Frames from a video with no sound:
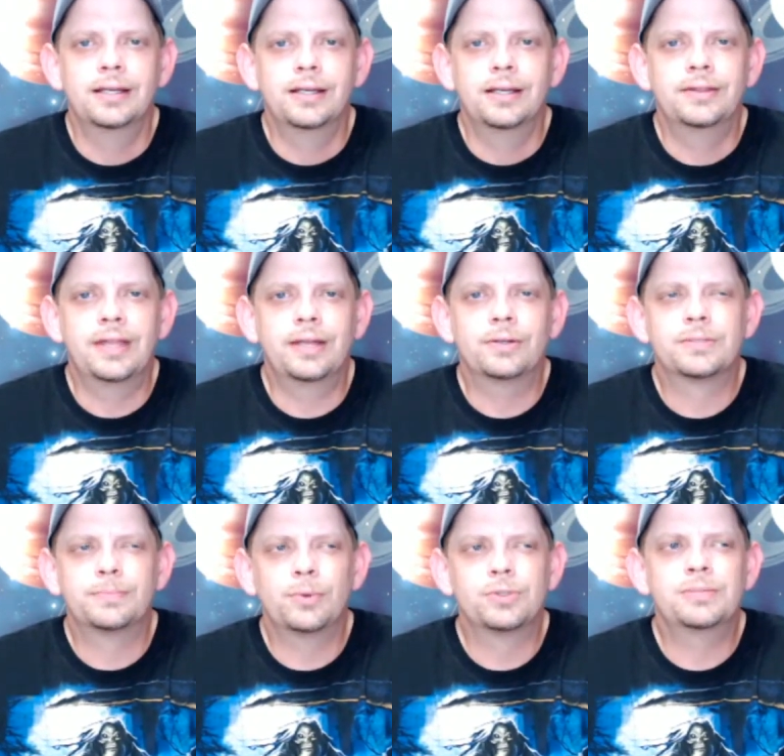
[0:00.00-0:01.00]
that are
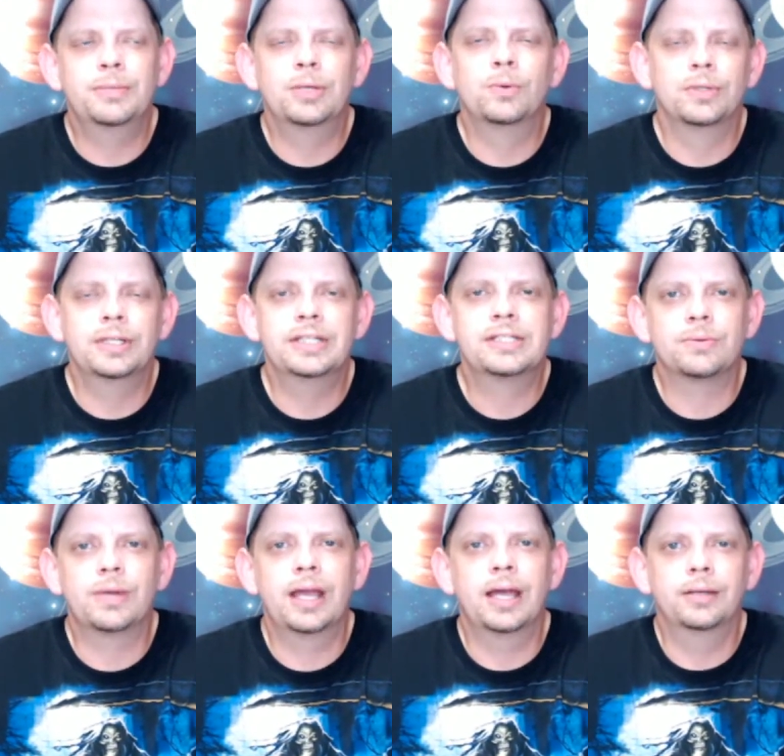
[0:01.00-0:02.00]
supposed to be released
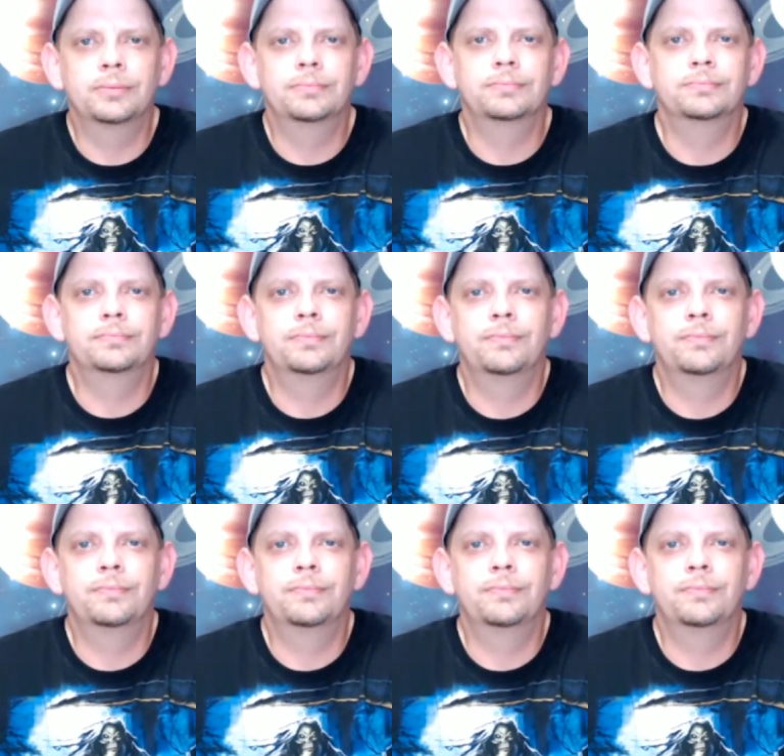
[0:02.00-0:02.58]
around